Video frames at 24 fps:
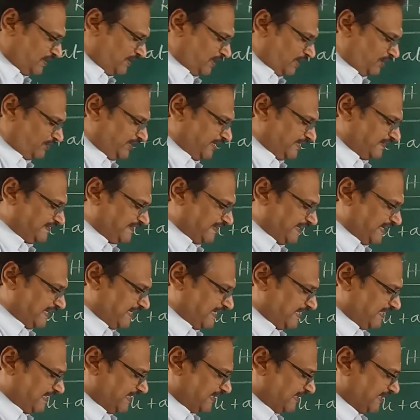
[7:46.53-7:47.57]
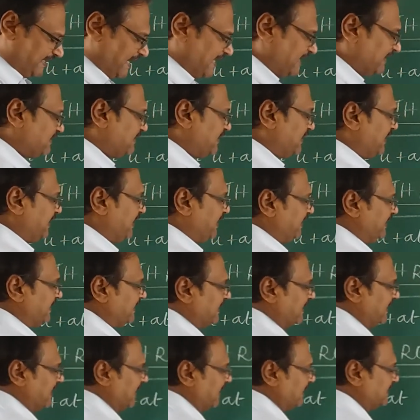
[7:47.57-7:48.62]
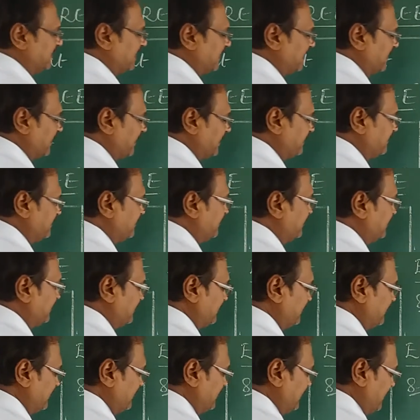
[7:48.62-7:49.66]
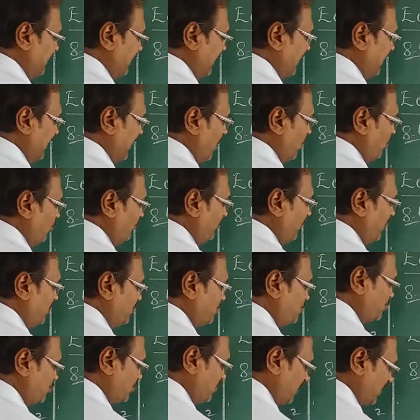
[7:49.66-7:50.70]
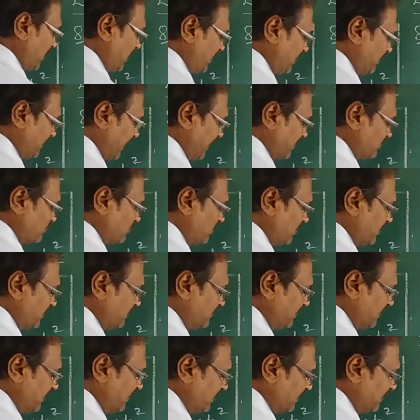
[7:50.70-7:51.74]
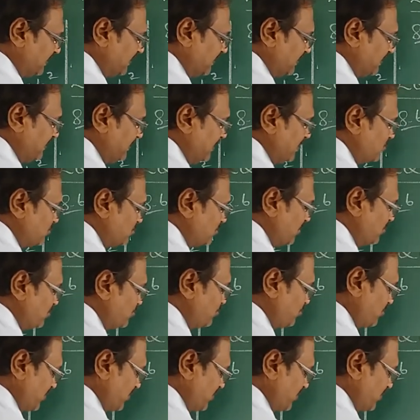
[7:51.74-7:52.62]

Now they say calculate acceleration, how much, and calculate the distance